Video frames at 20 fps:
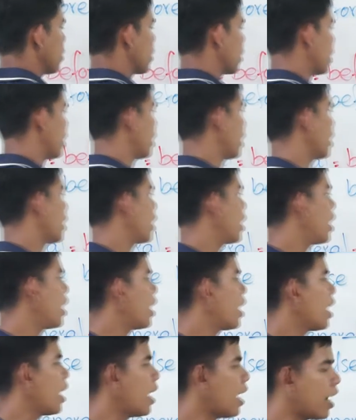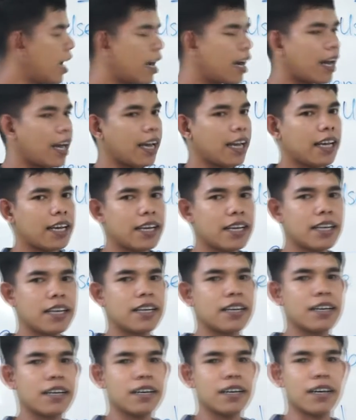Okay, I
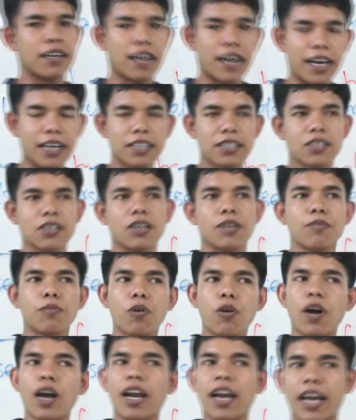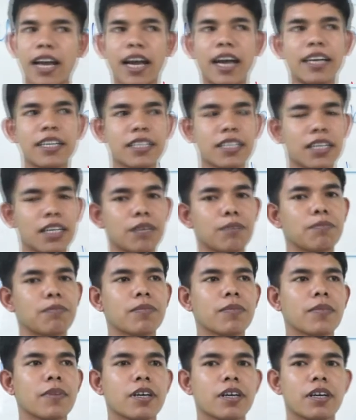like an ice cream, or I like ice cream.